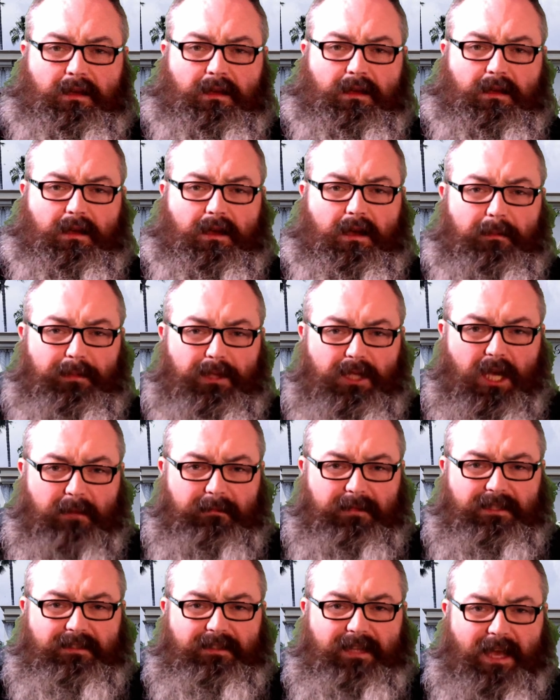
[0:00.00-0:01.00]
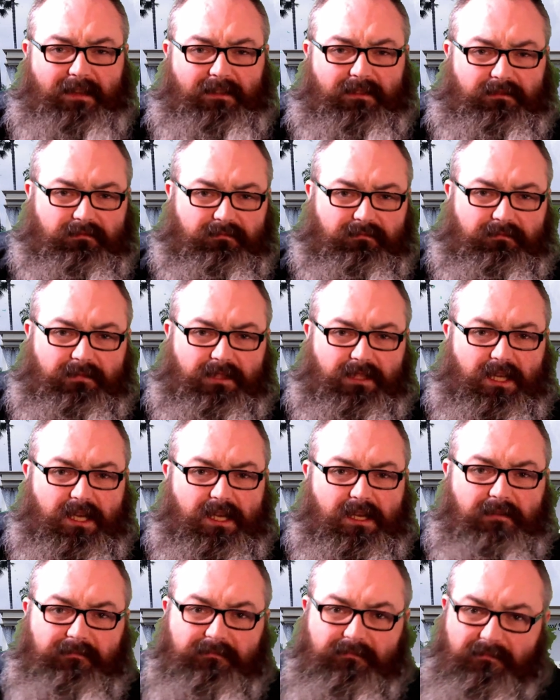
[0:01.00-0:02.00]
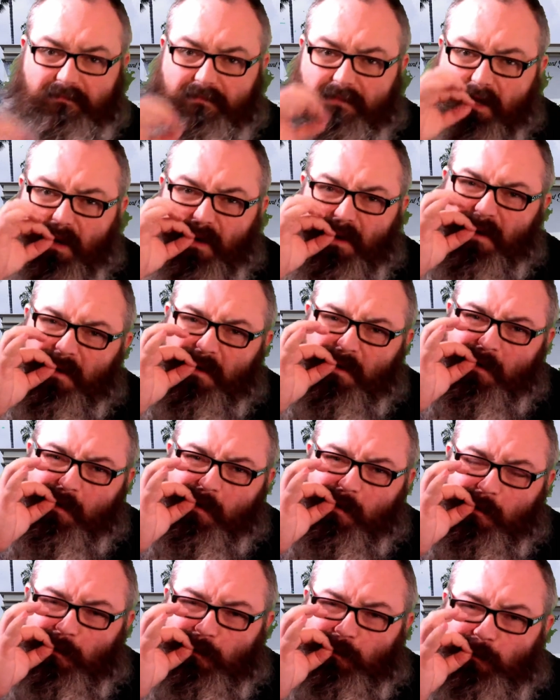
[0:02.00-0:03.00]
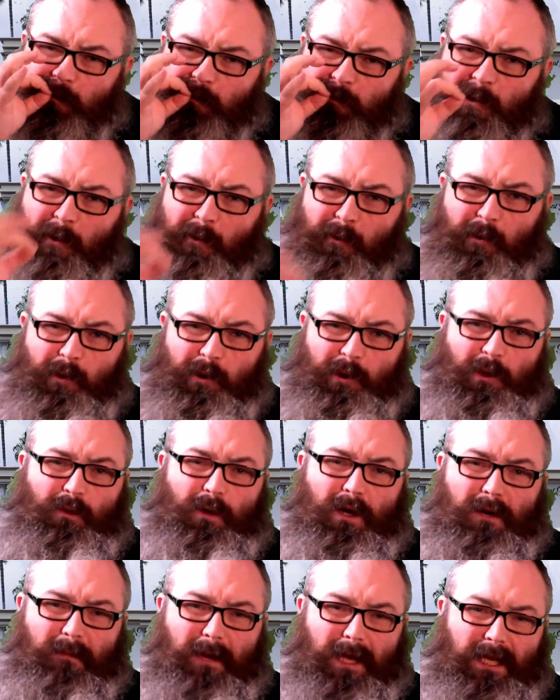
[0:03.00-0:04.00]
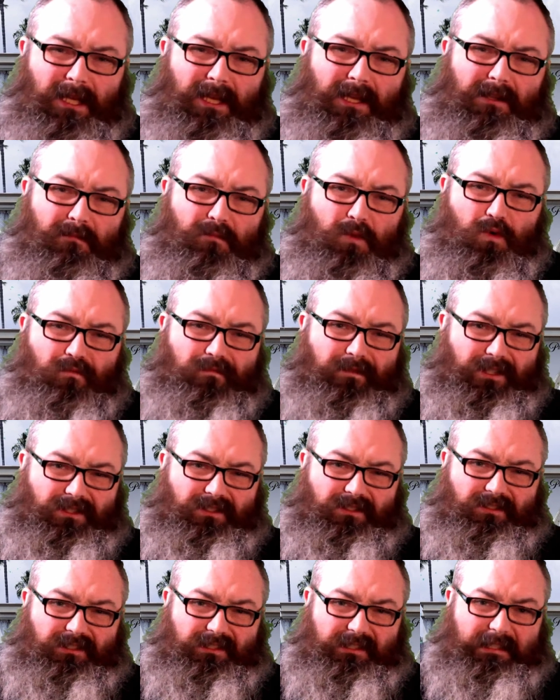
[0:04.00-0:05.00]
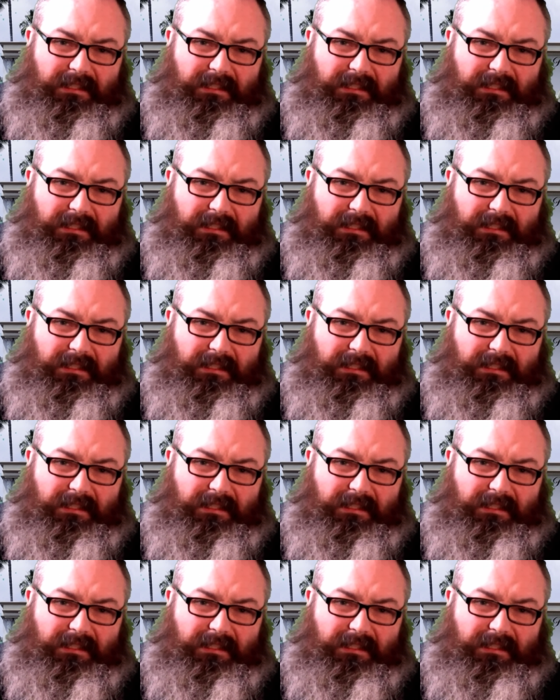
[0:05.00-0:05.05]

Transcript: Upcoming talent, yeah? So, you want to make it in the movies?